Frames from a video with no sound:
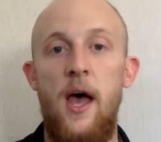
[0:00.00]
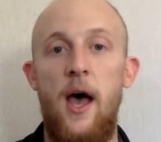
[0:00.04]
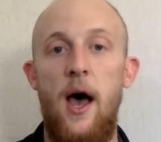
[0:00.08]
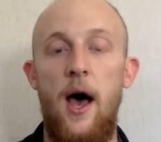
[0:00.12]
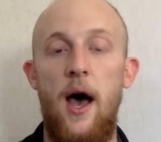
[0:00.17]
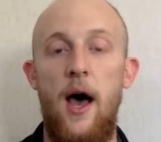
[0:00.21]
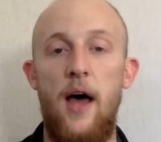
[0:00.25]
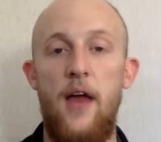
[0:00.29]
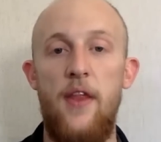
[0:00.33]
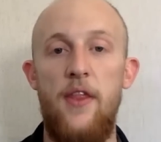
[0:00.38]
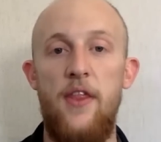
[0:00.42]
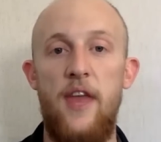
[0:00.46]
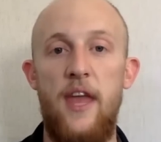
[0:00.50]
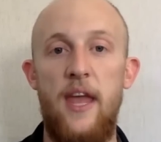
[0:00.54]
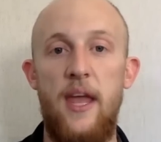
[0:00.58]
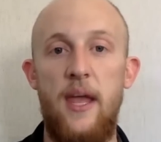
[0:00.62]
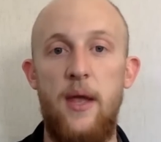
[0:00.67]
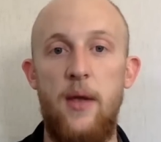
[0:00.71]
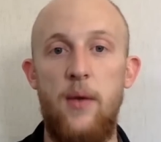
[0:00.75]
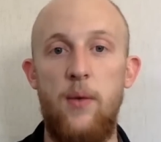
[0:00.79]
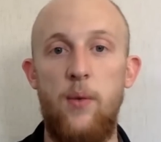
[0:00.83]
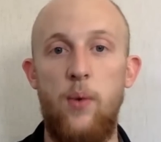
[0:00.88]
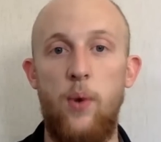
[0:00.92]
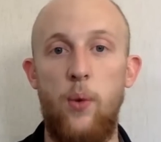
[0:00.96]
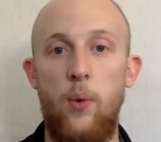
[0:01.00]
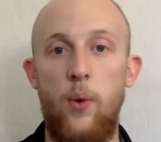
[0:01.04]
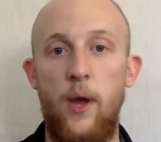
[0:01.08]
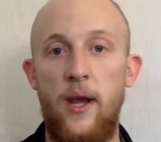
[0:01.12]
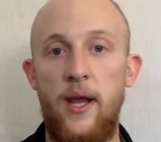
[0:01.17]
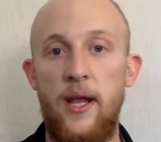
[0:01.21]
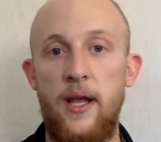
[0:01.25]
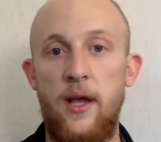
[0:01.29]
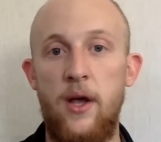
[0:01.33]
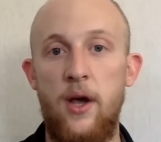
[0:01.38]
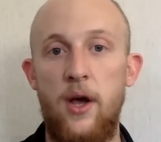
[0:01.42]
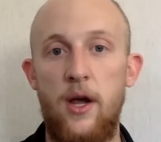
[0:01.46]
They were
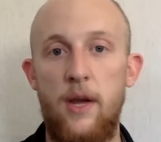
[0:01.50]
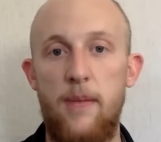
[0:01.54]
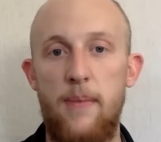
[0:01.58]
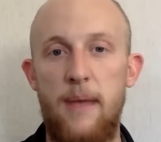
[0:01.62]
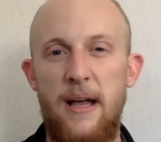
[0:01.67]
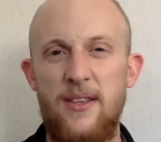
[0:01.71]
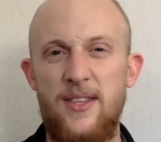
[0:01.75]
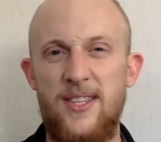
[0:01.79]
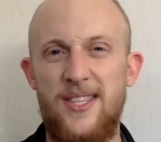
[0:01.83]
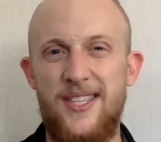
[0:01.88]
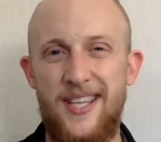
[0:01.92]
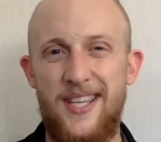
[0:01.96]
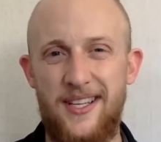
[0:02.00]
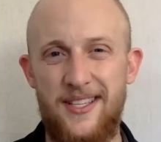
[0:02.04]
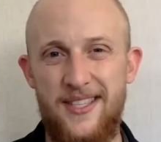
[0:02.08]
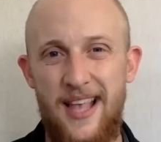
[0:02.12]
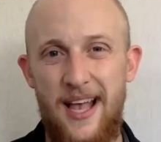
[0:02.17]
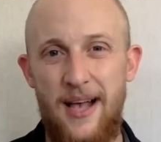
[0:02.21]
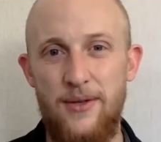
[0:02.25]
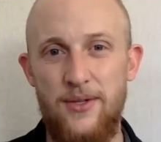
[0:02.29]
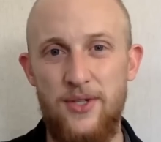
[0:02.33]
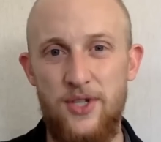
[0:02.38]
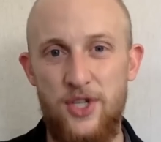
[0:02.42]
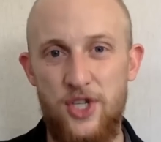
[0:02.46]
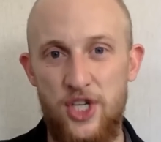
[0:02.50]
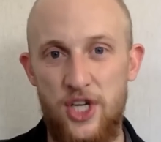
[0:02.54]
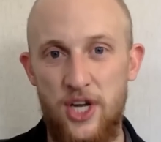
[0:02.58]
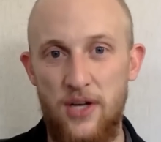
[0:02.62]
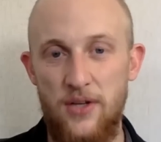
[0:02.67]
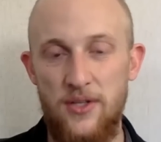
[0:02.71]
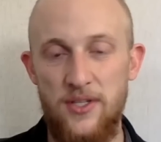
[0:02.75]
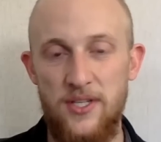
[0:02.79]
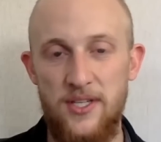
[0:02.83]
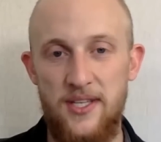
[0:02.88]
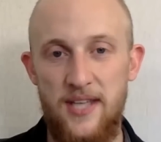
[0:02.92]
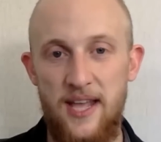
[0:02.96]
running on about 6,000
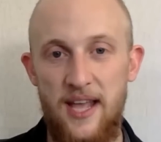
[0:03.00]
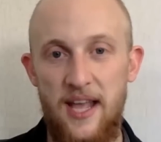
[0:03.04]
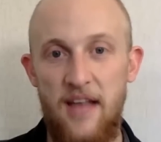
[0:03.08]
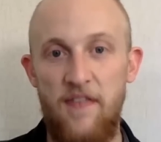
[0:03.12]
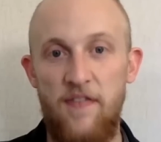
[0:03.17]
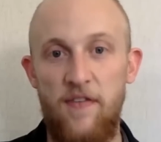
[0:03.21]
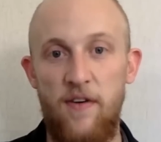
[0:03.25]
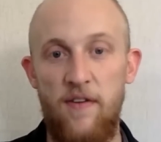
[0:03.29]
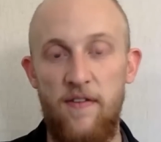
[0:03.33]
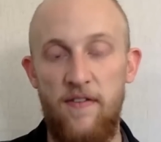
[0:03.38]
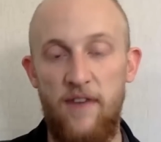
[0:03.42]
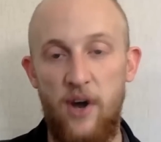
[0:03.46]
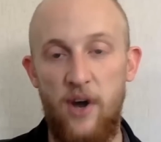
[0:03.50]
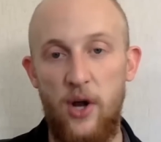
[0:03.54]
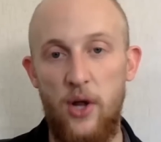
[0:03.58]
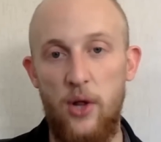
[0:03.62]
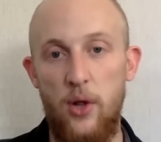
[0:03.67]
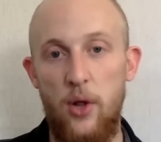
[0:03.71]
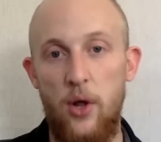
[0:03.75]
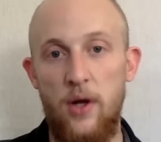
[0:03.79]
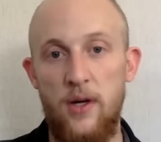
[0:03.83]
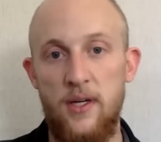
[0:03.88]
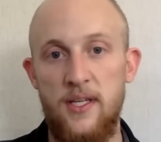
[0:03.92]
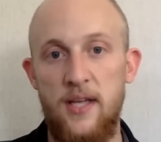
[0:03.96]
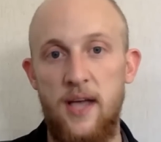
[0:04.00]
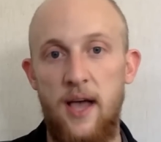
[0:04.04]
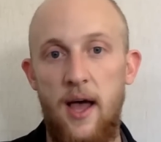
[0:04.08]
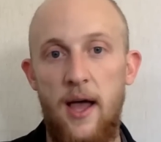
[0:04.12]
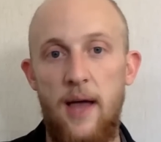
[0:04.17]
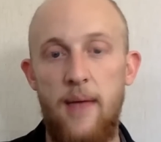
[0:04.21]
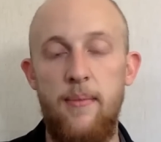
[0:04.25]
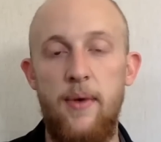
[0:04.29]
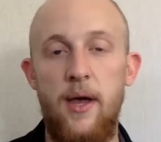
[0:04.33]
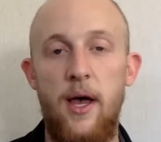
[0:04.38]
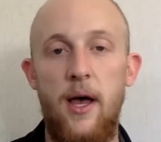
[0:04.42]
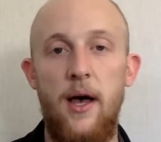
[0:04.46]
shells a day for a very long
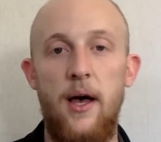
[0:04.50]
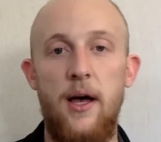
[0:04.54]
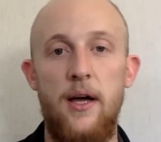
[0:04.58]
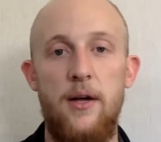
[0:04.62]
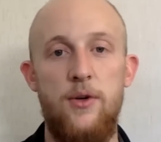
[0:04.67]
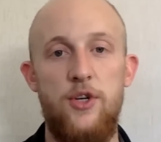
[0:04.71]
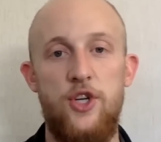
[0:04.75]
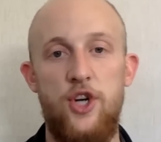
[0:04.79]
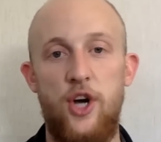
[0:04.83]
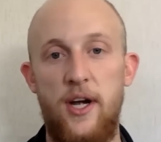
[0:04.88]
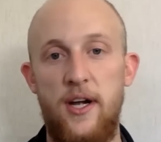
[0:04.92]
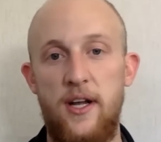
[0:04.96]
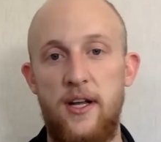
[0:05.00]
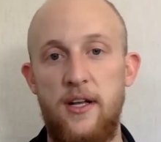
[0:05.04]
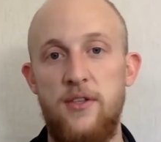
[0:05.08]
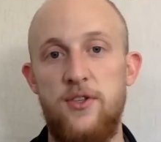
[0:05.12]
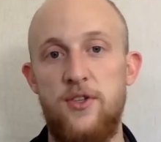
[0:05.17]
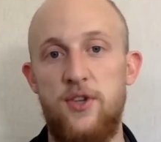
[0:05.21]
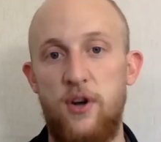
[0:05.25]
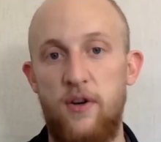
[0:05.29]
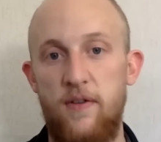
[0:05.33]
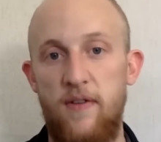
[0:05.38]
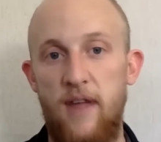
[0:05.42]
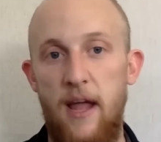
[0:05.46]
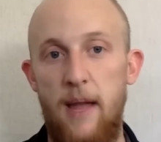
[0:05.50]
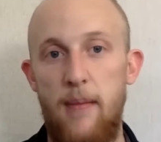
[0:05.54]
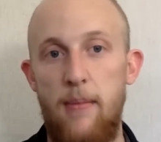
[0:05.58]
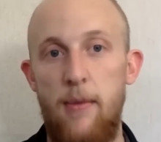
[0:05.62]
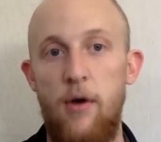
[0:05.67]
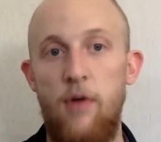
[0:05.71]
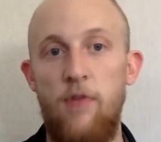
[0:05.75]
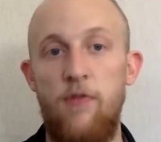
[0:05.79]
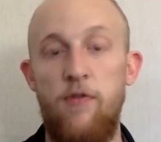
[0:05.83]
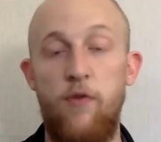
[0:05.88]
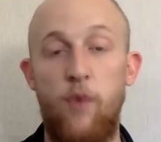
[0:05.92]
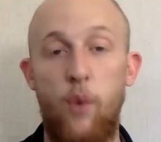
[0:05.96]
time, trying to conserve
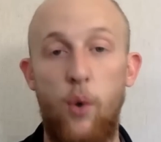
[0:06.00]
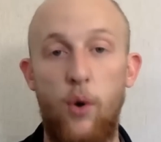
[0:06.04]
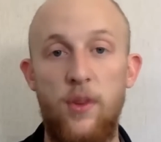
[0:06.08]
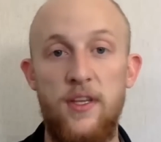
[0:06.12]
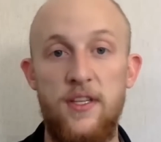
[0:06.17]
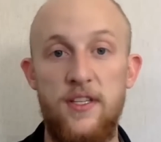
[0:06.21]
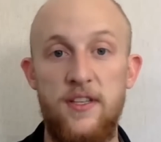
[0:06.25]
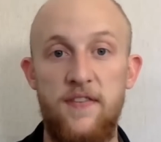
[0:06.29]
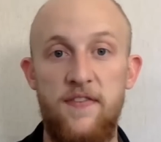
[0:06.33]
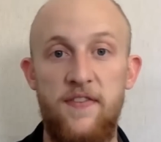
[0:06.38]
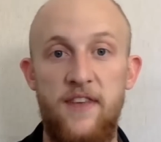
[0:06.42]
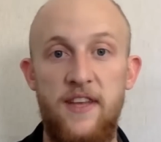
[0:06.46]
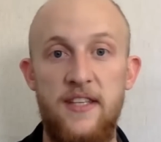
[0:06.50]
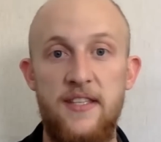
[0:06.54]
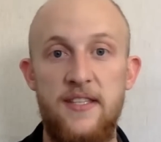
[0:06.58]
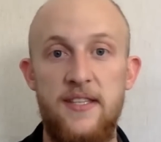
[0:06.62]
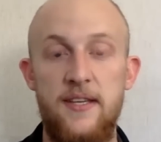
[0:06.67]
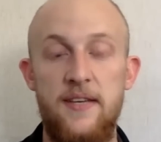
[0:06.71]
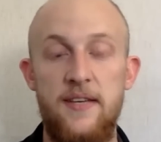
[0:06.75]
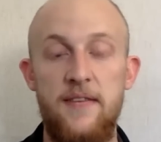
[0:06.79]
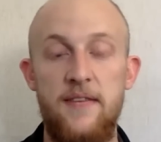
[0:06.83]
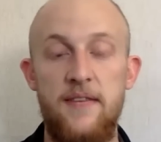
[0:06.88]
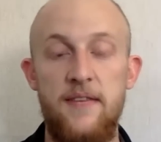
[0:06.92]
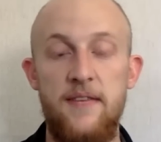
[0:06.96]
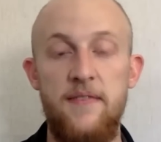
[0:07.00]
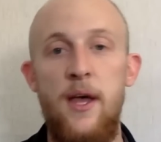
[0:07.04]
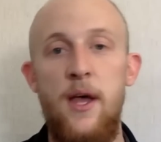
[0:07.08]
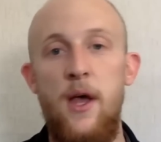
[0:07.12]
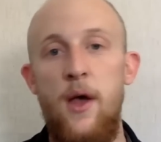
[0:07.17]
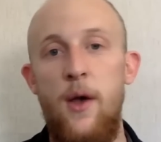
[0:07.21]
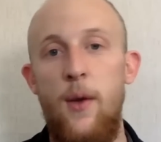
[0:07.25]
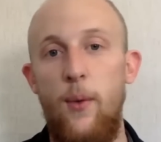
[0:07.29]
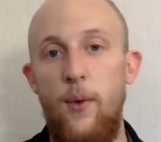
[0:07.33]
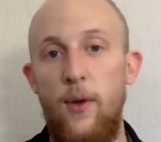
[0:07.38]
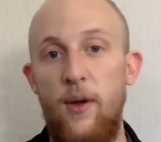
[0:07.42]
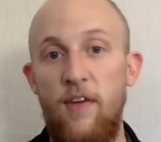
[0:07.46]
ammo for this offensive.
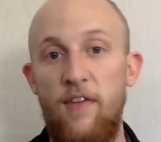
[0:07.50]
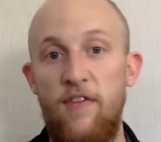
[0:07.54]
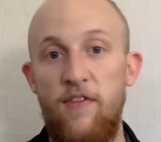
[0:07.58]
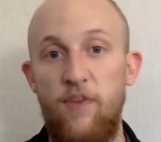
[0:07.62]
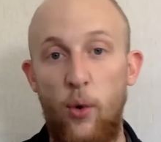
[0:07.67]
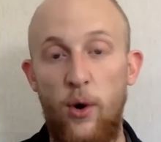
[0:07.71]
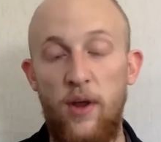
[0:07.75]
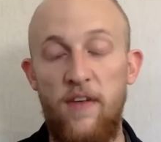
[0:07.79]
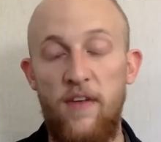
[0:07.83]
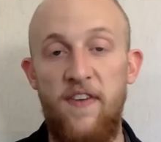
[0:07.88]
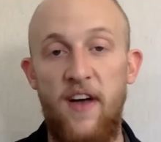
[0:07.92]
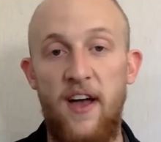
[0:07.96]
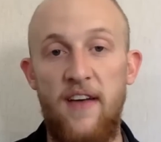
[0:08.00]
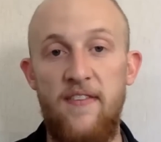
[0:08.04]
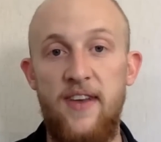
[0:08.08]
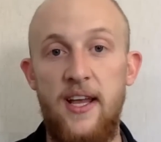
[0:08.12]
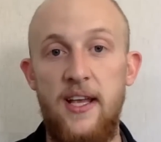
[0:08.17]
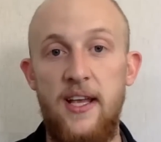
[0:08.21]
We are 45